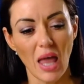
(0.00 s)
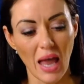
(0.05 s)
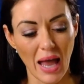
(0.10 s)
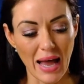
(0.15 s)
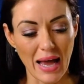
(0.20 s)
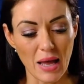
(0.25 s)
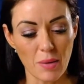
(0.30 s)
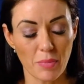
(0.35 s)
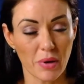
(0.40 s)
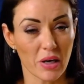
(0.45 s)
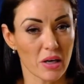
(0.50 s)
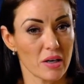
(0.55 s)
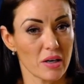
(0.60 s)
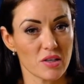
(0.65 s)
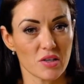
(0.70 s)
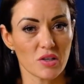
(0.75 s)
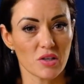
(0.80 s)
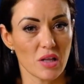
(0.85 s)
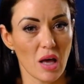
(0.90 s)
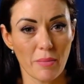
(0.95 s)
And
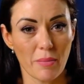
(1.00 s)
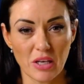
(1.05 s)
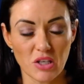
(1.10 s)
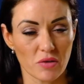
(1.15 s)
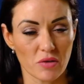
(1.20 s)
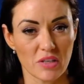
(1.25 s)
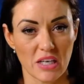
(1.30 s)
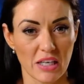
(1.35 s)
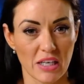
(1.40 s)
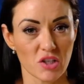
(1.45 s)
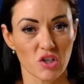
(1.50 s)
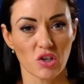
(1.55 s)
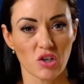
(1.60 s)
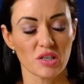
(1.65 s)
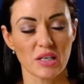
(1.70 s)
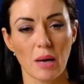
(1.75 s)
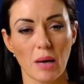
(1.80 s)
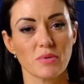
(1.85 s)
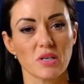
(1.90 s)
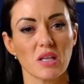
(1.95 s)
because that means you've taken 2
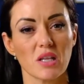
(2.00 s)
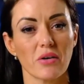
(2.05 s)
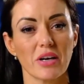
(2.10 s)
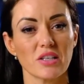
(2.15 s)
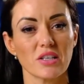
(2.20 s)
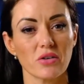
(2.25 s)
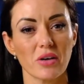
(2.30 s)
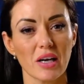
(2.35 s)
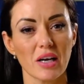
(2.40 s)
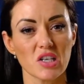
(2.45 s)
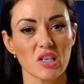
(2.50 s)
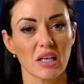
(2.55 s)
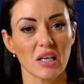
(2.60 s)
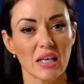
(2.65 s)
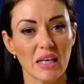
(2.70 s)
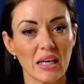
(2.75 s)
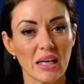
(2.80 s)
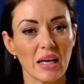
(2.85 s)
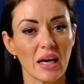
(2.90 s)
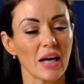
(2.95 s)
steps in the right direction
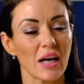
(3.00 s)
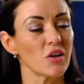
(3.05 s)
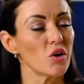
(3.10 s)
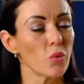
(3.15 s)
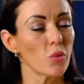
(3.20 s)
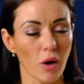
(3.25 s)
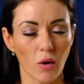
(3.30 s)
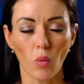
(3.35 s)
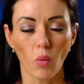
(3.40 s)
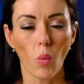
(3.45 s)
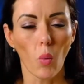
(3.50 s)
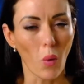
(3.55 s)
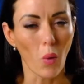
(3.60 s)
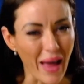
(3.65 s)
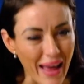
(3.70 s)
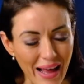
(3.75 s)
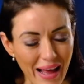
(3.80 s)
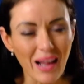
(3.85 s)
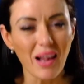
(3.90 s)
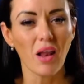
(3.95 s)
and you are
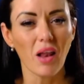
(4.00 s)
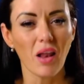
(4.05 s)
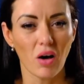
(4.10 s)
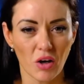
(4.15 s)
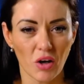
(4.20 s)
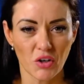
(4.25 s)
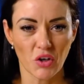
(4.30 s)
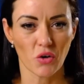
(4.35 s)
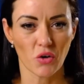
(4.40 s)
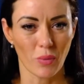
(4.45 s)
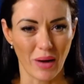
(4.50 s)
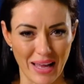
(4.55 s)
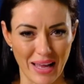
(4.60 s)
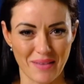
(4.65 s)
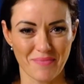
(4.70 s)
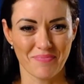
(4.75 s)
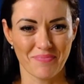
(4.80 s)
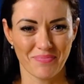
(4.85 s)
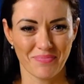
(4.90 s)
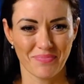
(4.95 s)
well on your way.